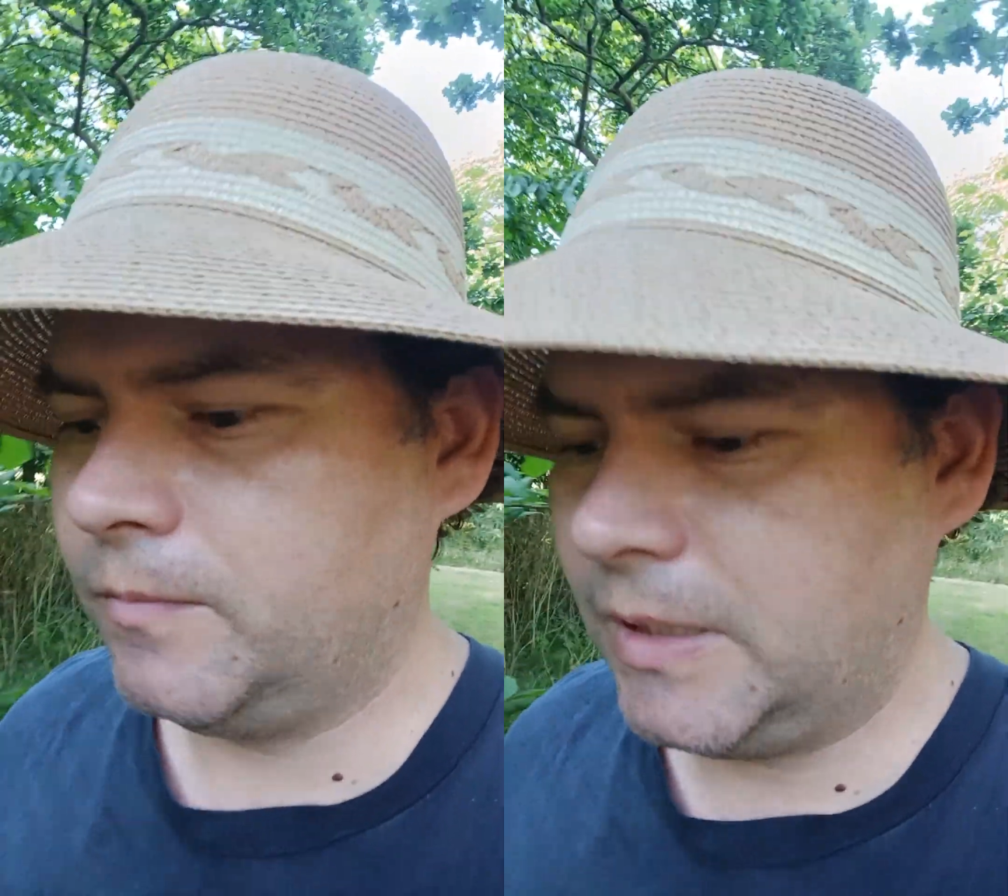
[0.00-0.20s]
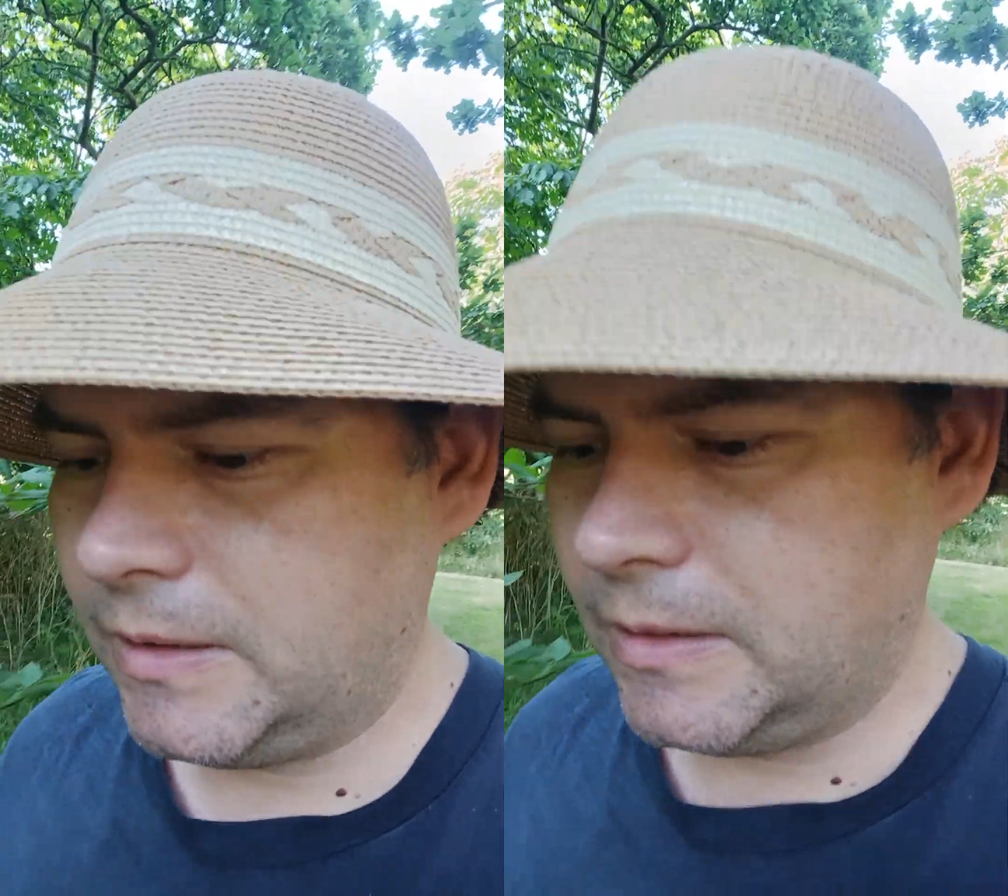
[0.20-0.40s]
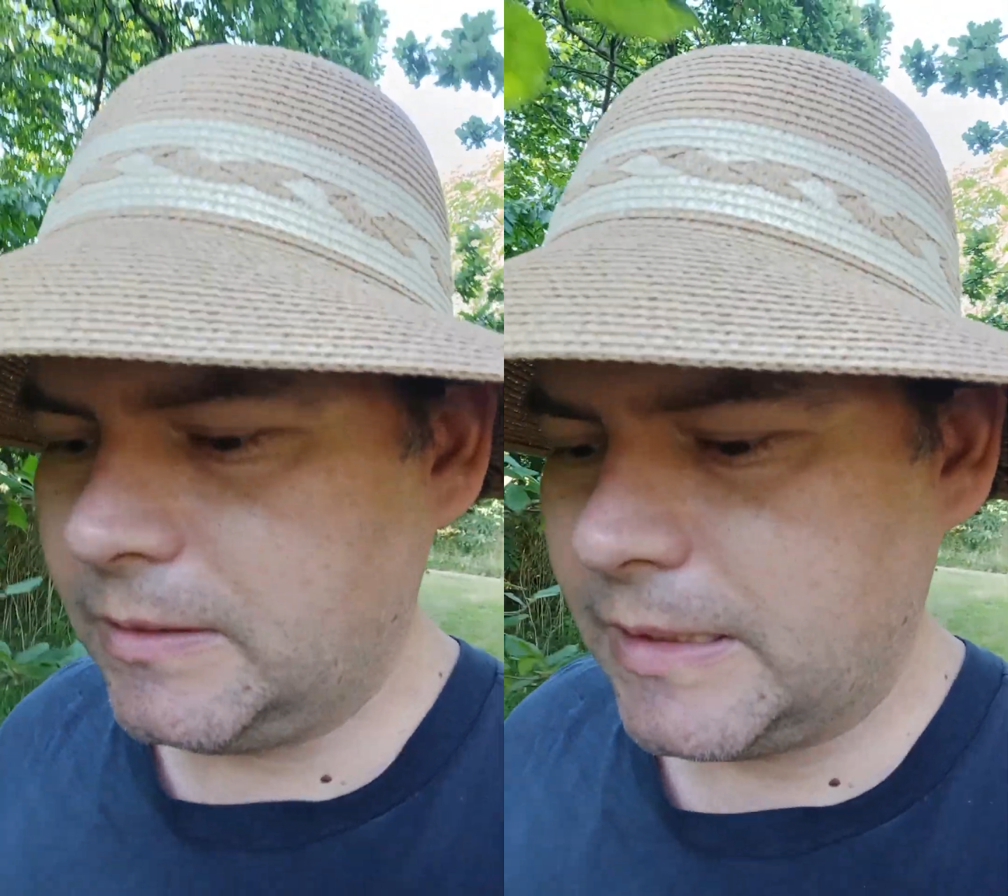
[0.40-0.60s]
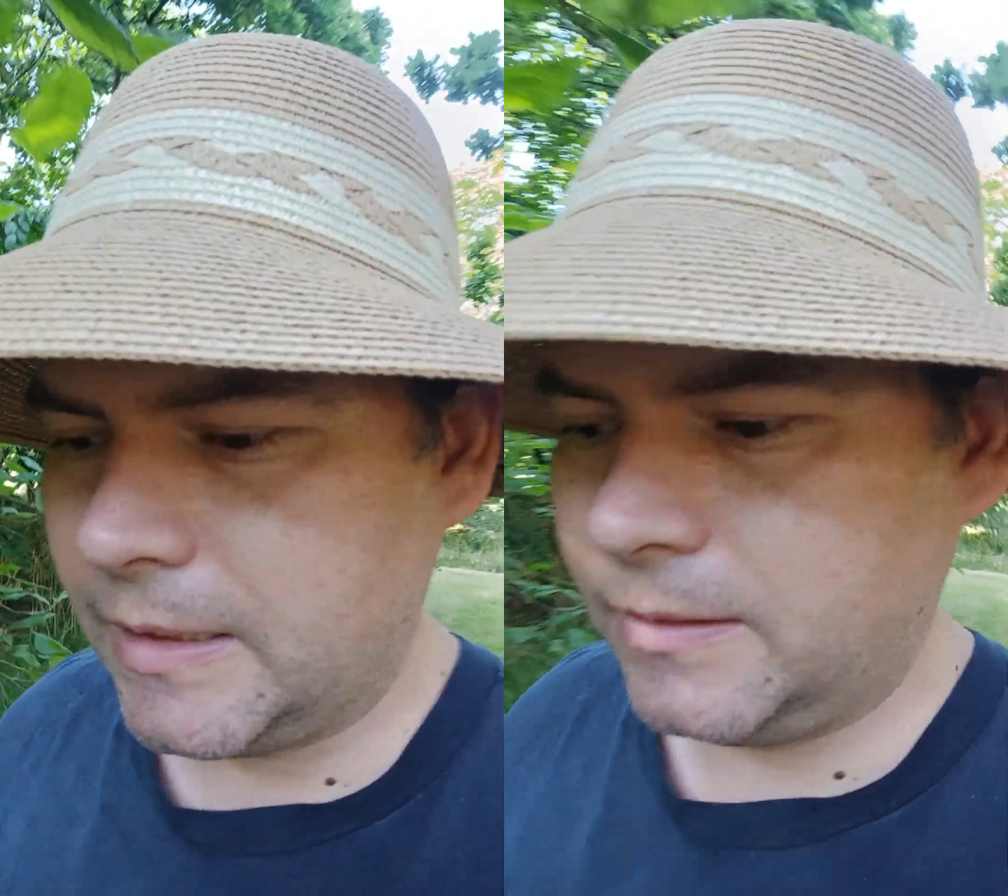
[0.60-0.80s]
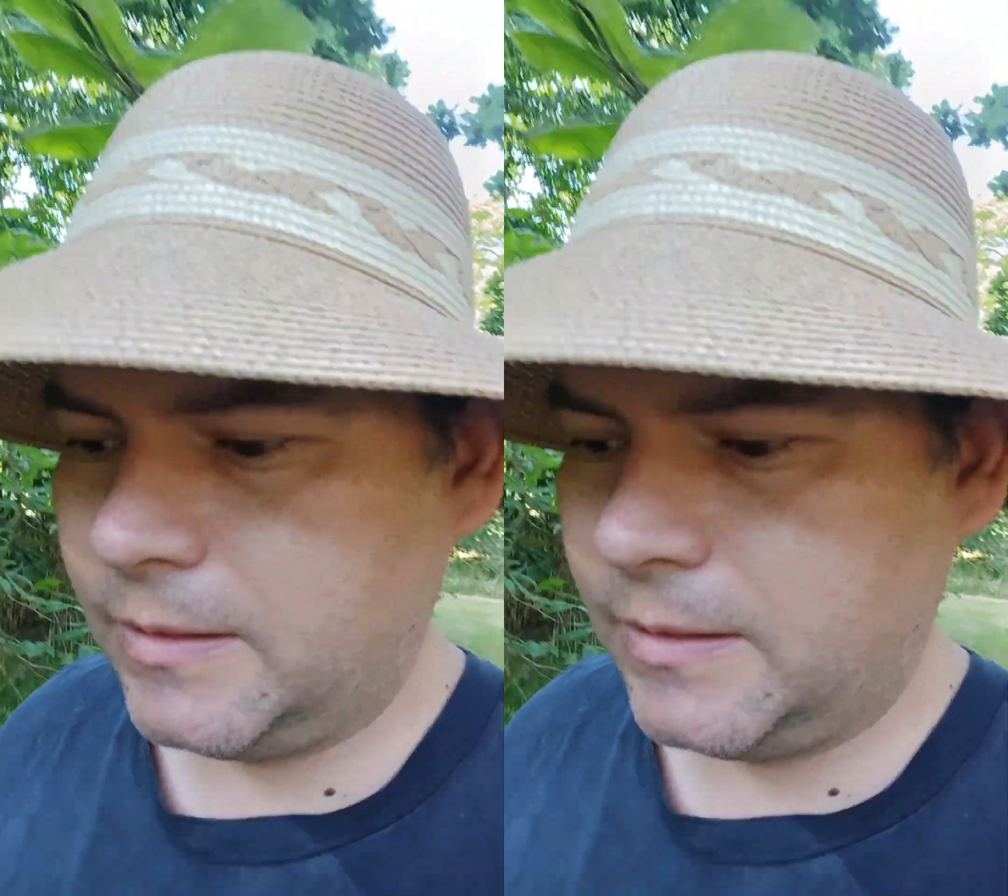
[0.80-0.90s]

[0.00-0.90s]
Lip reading: meaning that